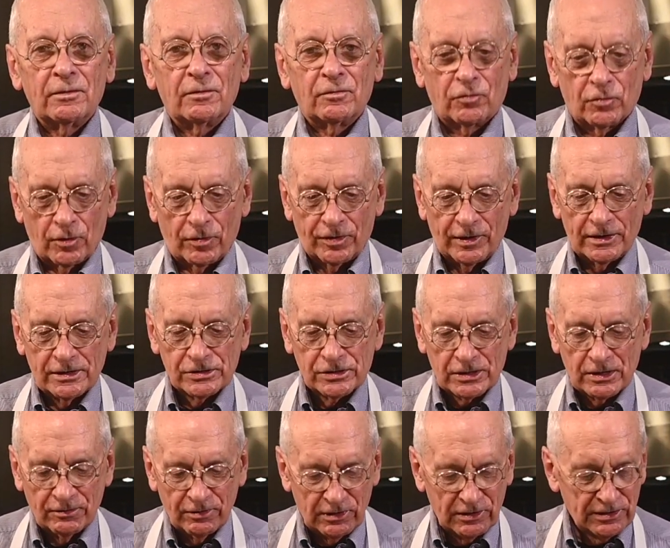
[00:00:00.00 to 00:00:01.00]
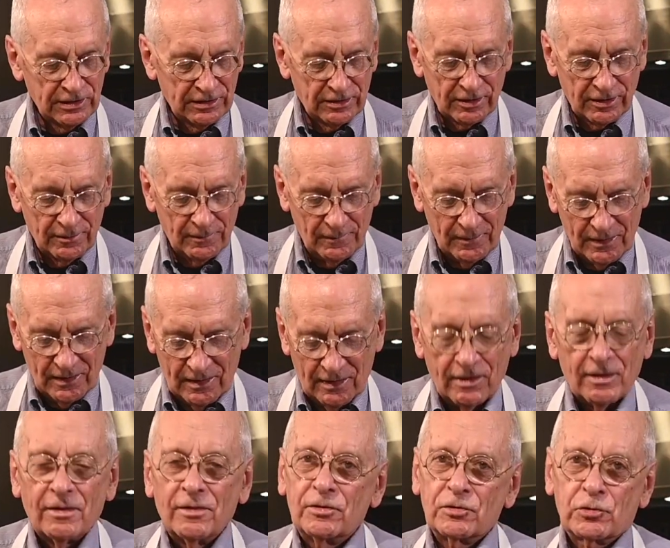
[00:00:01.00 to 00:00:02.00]
For Thanksgiving dinner,
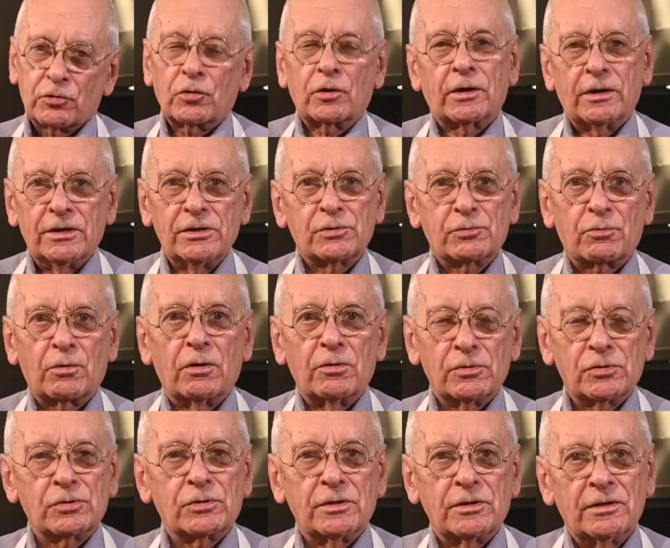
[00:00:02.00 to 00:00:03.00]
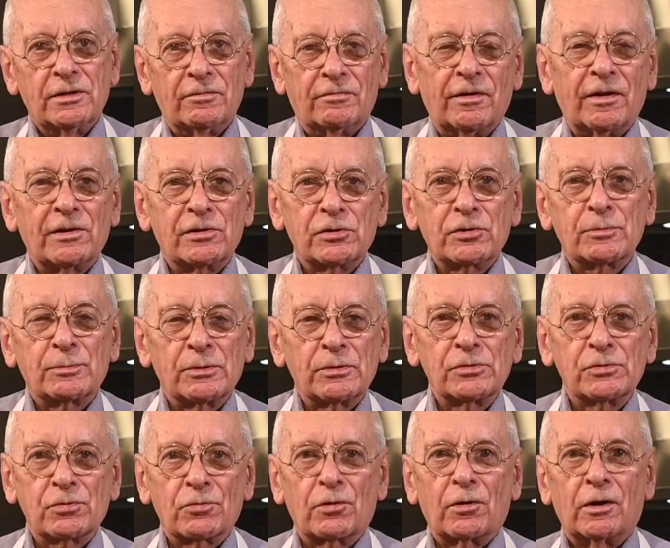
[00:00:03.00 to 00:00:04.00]
the turkey's roasted, the
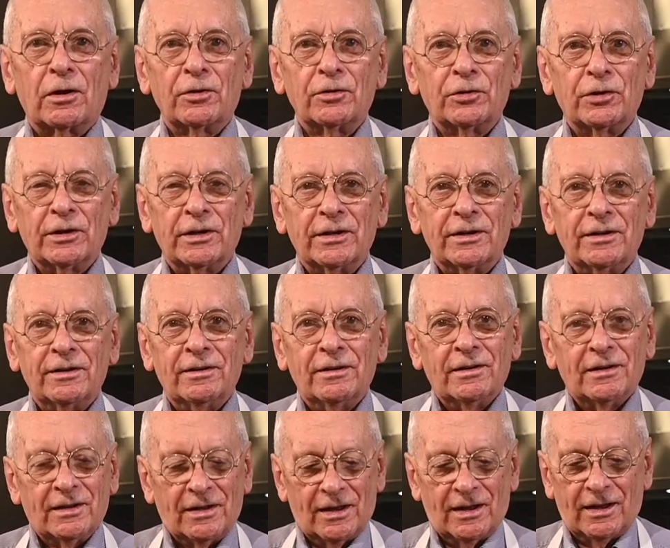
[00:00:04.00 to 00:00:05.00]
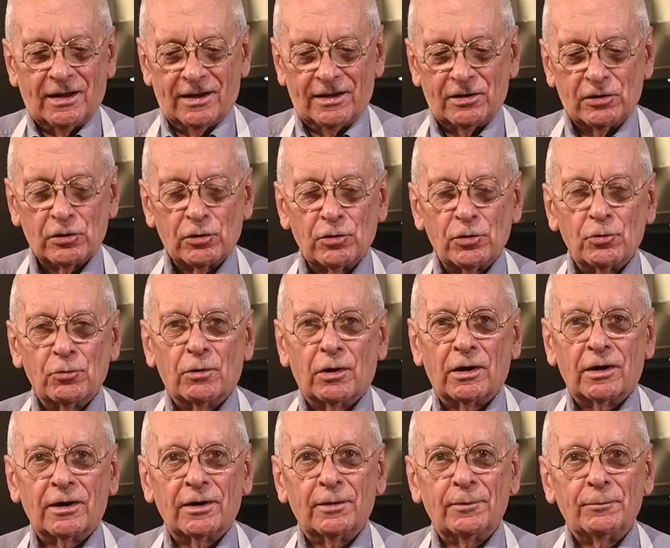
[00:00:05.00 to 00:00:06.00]
vegetables are all done, and here you
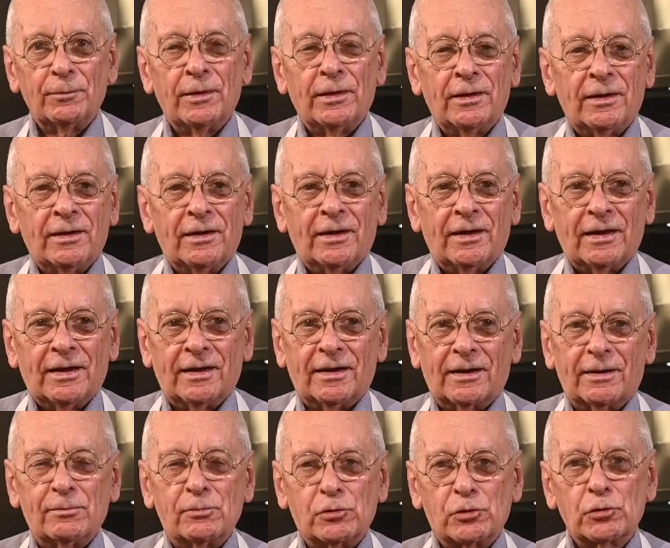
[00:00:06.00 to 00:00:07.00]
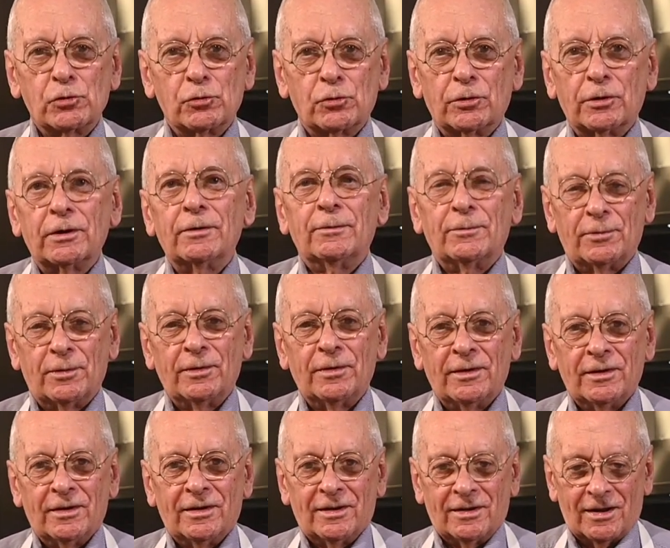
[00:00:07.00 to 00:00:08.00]
are. And I'm sure
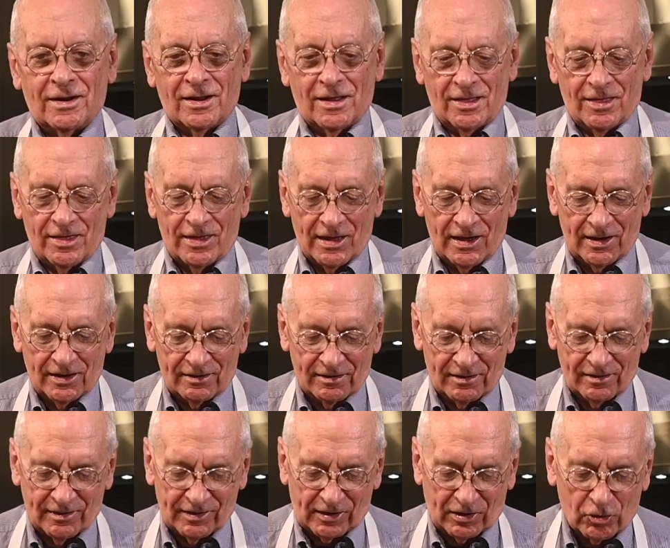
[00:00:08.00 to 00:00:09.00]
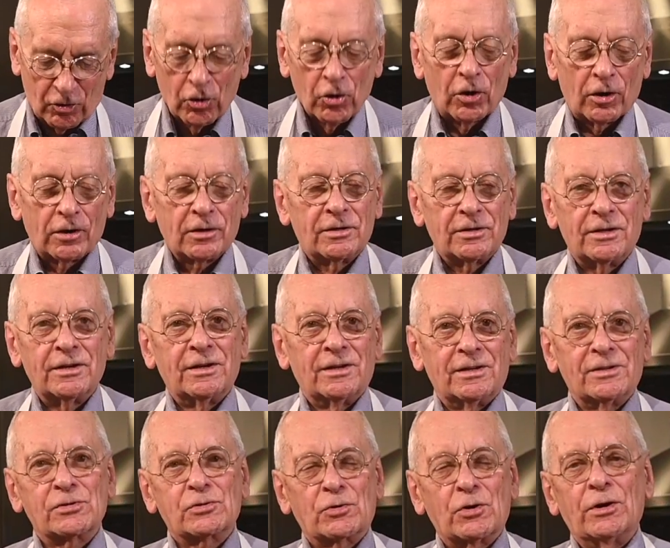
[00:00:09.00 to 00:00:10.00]
that the cook
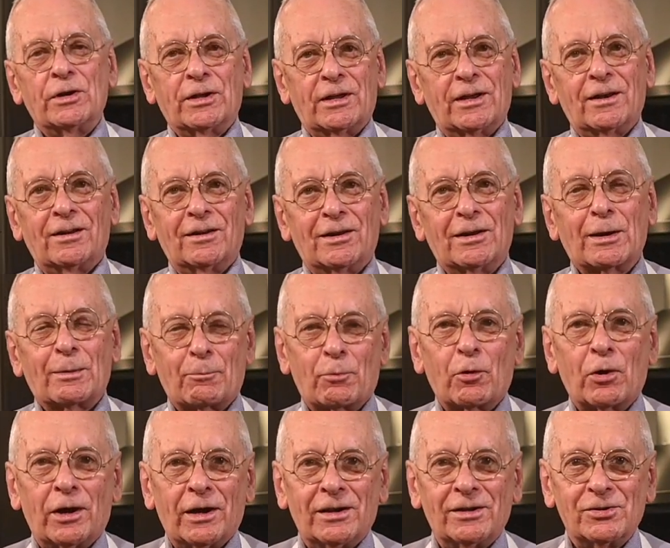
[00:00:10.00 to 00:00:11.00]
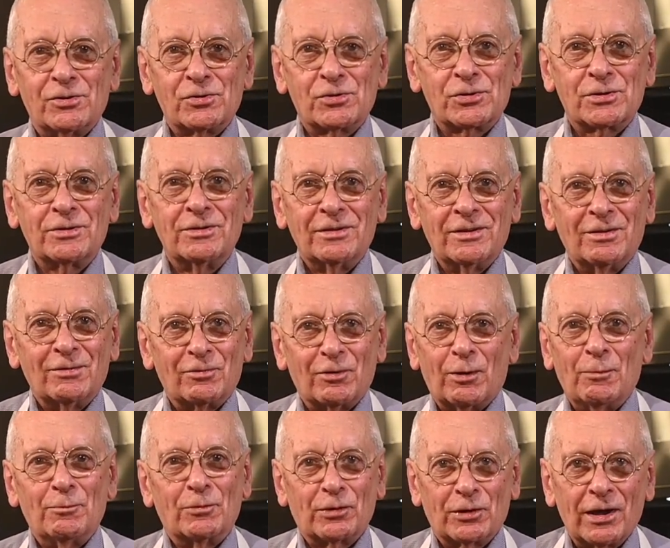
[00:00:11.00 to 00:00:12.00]
is going to get a lot of praise
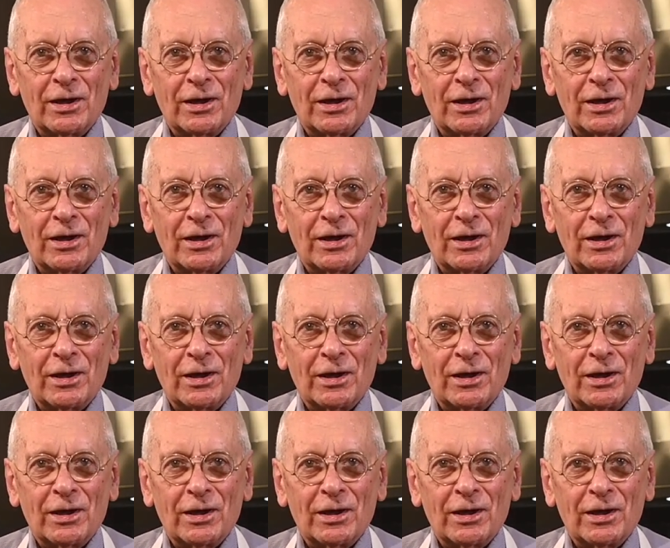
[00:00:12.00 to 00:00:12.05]
from the